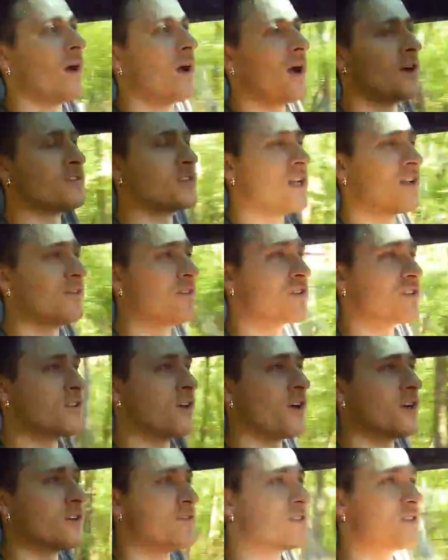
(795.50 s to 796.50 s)
Outside of this
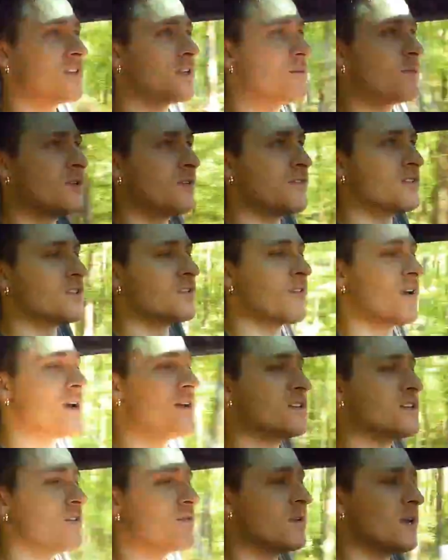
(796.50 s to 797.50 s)
corner is a little bit of a
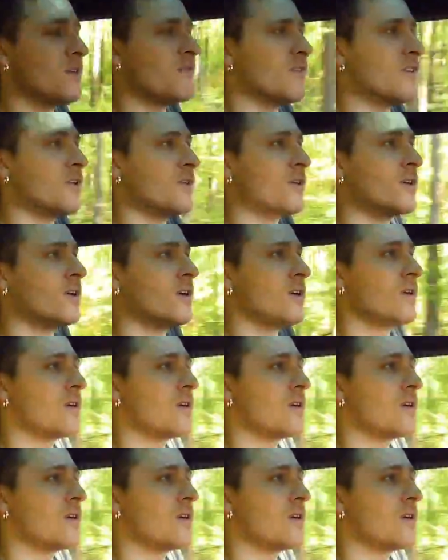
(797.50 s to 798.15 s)
straight, so we have a look.